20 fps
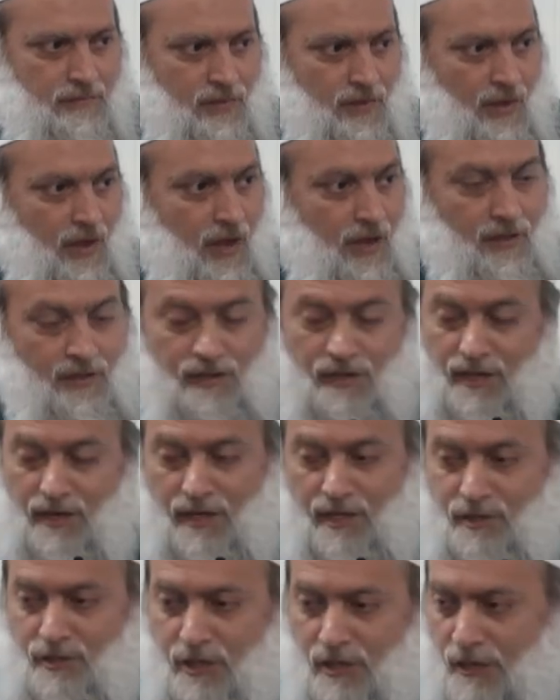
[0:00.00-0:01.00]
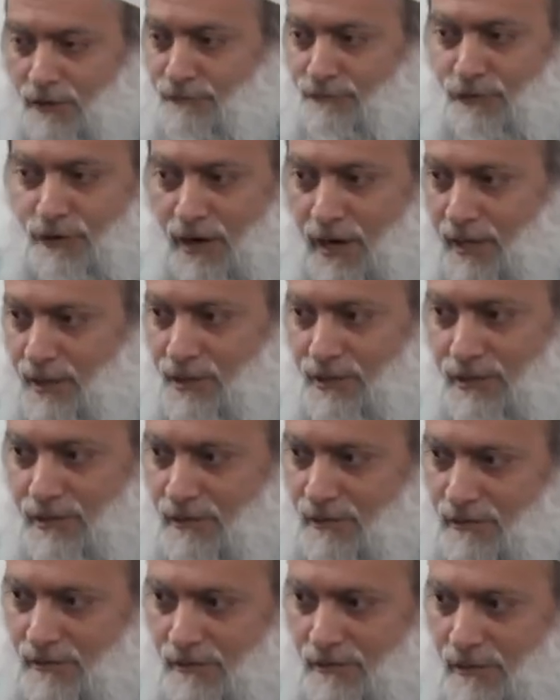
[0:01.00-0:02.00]
Other than his love for
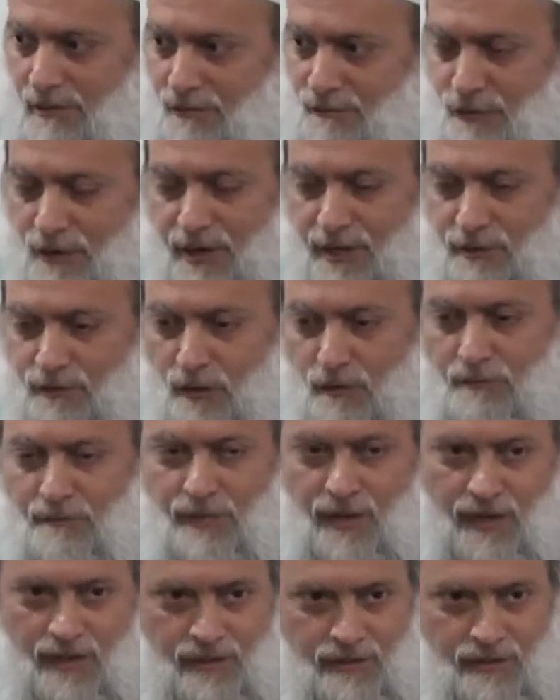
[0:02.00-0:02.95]
us, for his ummah.